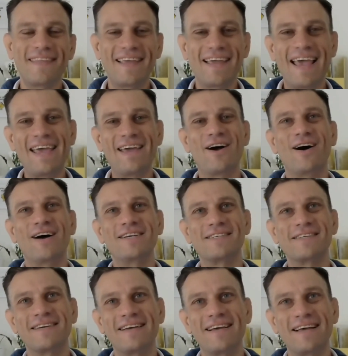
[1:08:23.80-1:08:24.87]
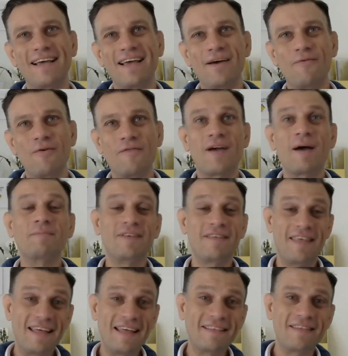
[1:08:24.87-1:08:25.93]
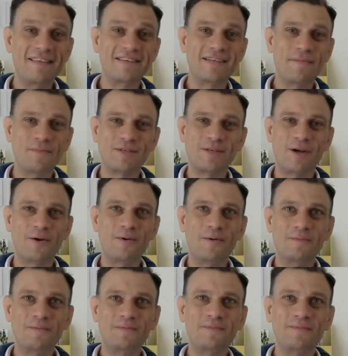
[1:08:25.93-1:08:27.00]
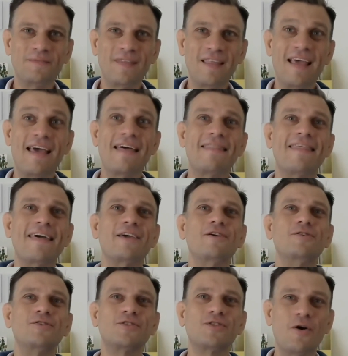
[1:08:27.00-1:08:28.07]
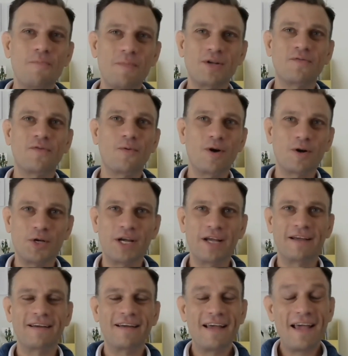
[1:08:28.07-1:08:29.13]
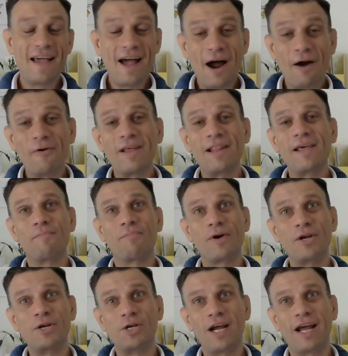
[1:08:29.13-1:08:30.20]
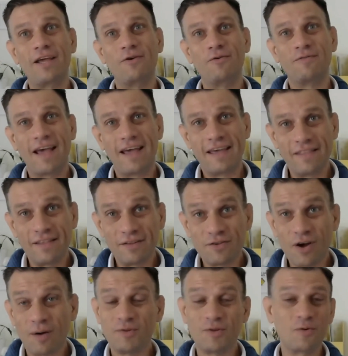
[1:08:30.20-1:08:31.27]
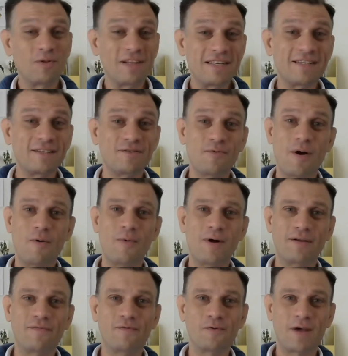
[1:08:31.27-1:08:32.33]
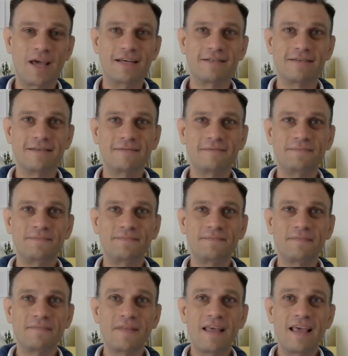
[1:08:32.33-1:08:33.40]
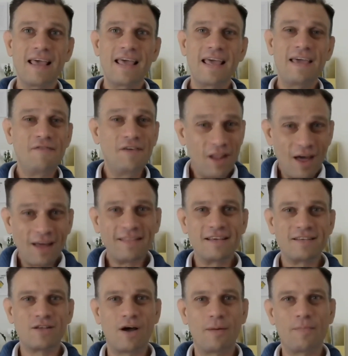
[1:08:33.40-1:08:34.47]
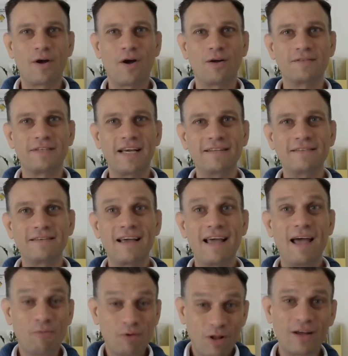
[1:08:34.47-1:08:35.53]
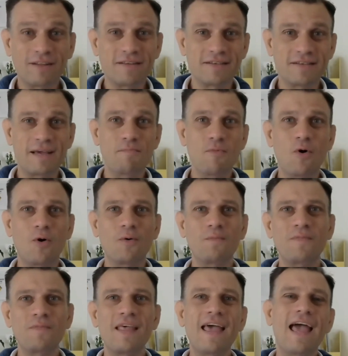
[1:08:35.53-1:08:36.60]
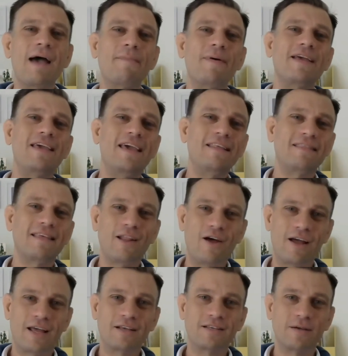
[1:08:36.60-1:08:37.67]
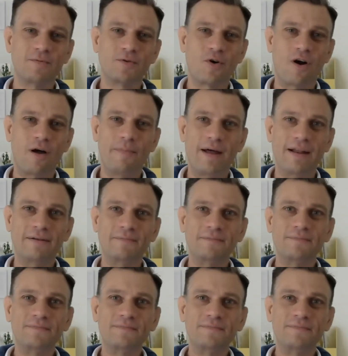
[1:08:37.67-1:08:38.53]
Hey, guys. We've come to the end of this episode. Thank you so much for watching. I really appreciate you taking the time to listen to our wonderful guest. If you like this type of content and would like to see more, how about you hit the like and subscribe button?